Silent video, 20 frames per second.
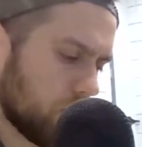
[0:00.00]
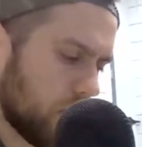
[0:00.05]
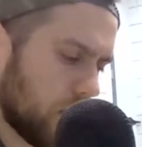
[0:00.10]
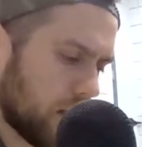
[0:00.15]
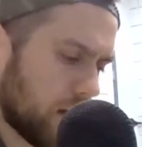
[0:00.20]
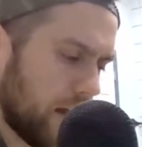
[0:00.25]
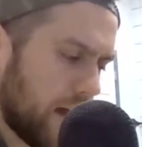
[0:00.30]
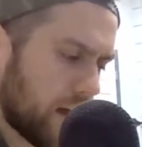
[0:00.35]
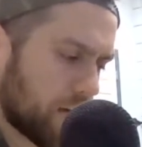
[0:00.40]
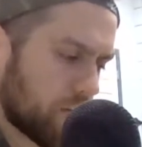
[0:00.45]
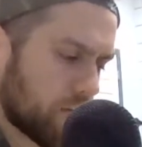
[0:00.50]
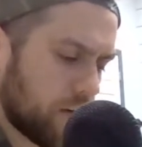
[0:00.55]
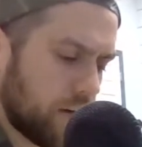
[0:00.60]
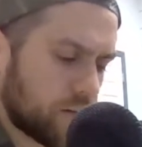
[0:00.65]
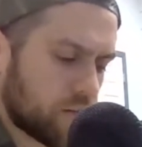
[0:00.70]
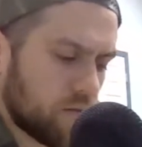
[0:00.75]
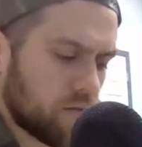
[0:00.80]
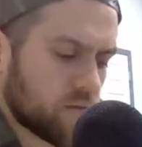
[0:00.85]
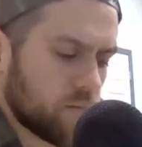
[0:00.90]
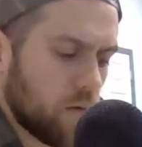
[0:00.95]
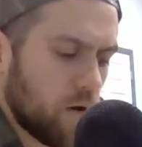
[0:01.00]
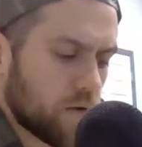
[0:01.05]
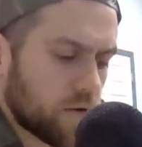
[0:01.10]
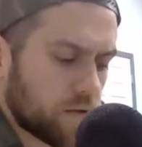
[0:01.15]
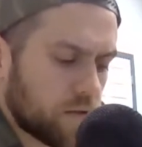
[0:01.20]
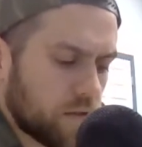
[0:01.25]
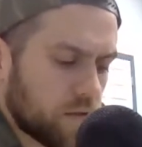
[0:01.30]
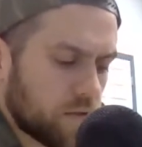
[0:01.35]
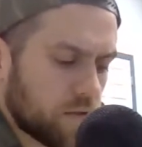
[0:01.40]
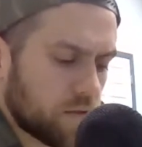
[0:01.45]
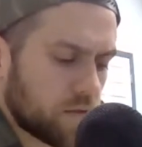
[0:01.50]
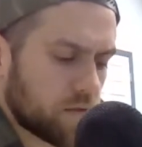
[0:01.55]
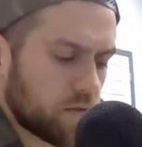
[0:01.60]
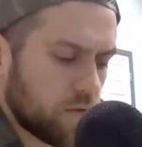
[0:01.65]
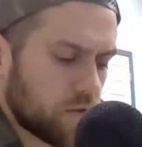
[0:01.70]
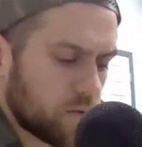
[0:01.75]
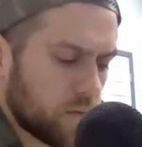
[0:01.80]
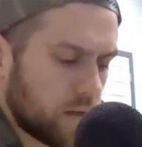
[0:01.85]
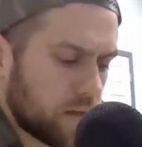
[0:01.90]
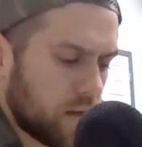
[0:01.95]
and an aggregation of small decisions.
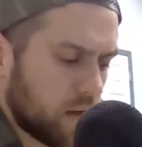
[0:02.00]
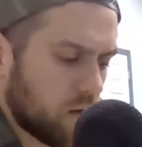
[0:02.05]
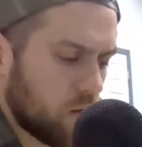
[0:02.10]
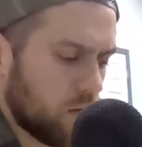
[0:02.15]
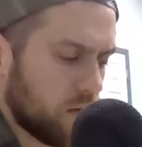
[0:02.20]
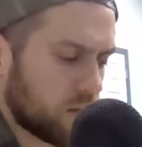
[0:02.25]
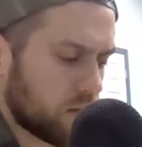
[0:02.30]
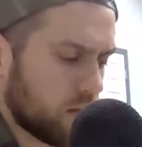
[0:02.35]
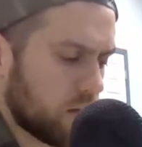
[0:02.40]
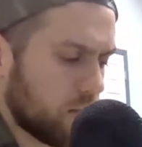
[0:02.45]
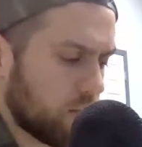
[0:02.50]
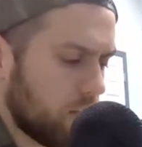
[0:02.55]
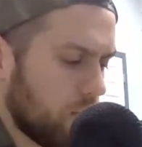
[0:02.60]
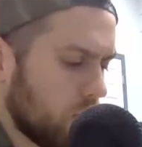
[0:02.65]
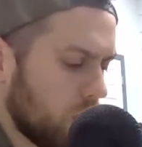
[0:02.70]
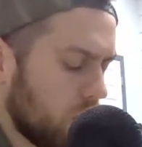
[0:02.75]
Those are my takeaways today.